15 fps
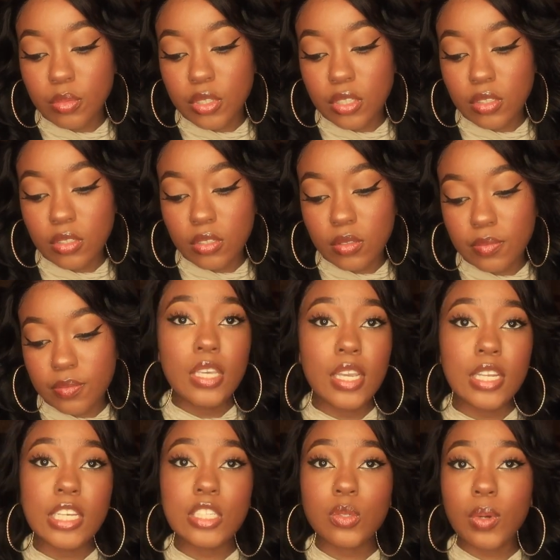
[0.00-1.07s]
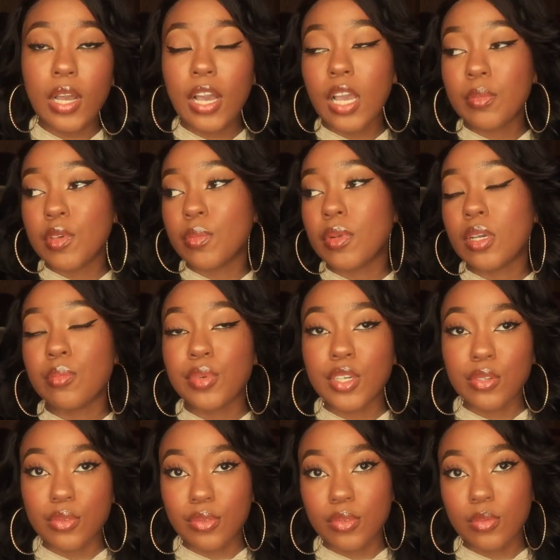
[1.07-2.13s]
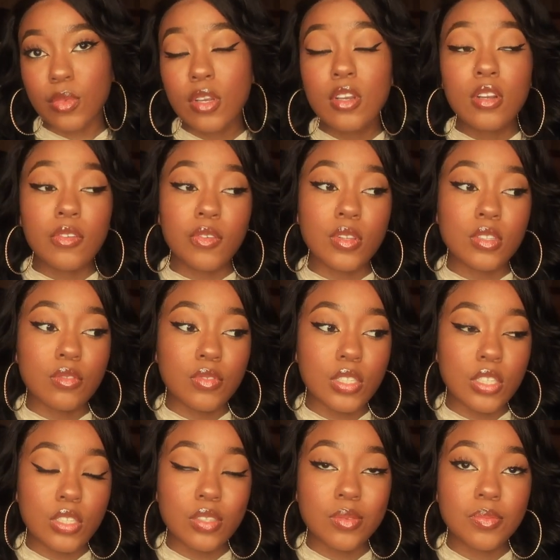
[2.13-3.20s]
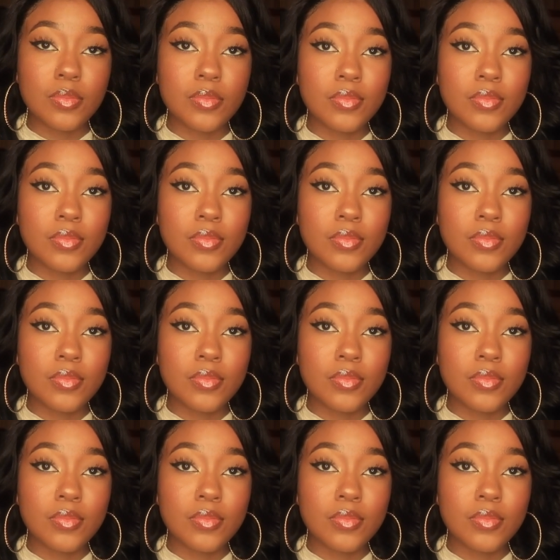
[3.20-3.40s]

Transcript: But um, yeah, that's why I'm in my bedroom for this video